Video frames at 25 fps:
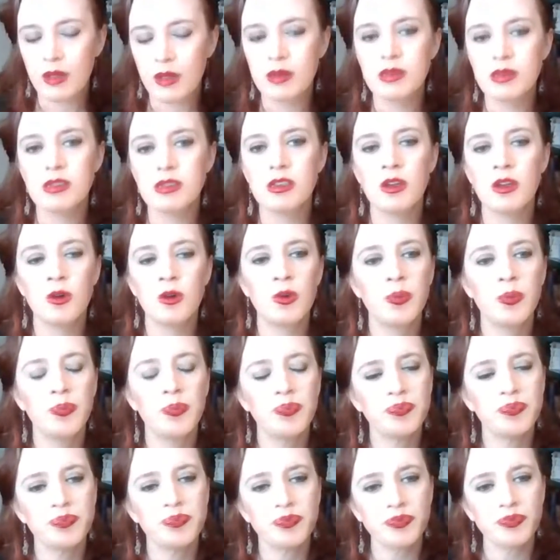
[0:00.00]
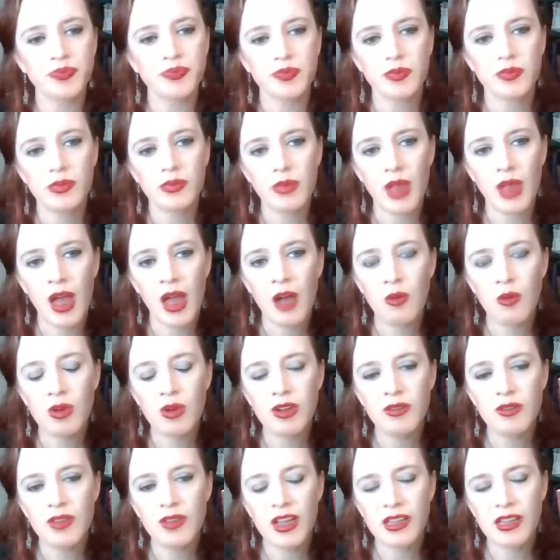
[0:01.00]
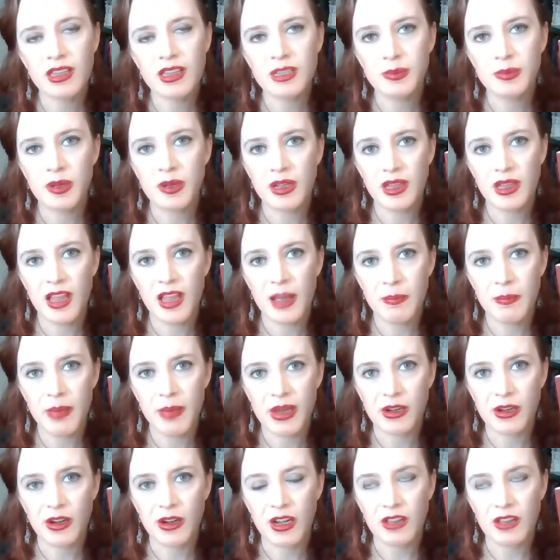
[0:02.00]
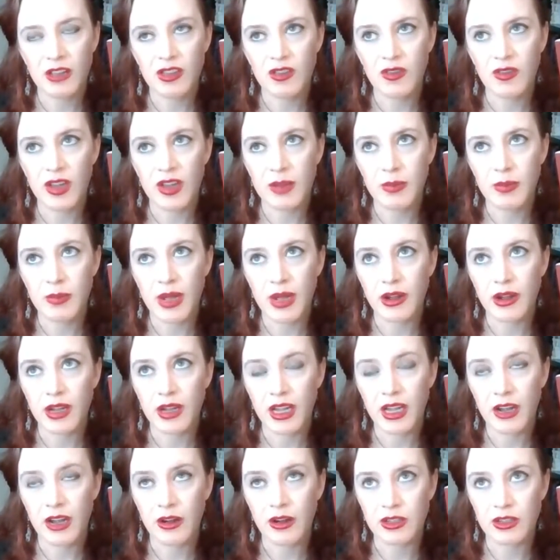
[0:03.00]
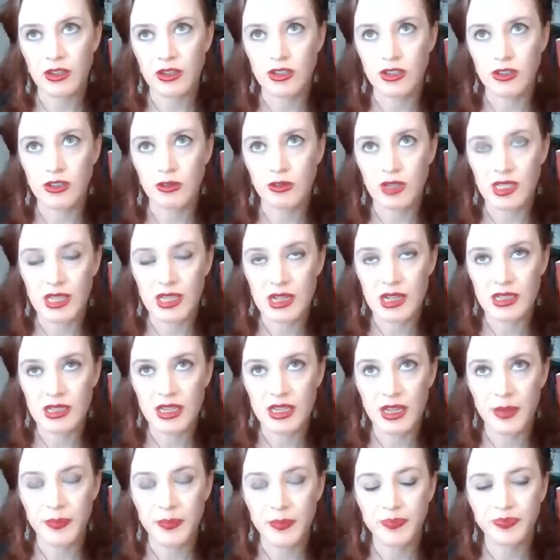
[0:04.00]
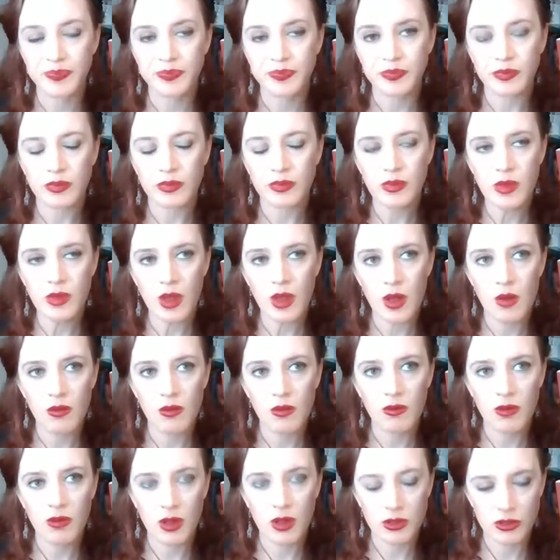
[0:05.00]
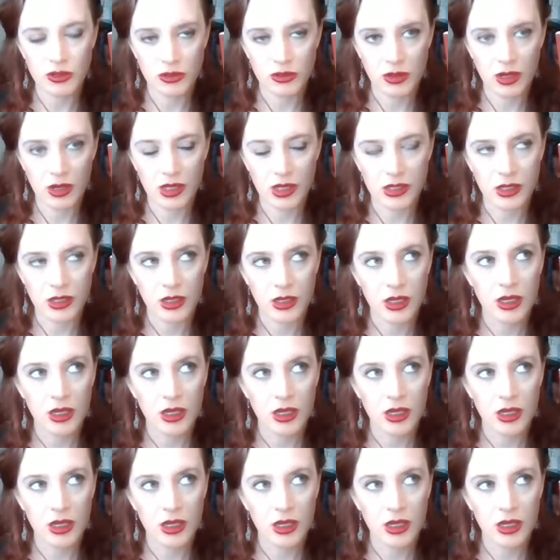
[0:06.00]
So I would have liked this book a lot better if the vampire characters, Griselda, Valtrod,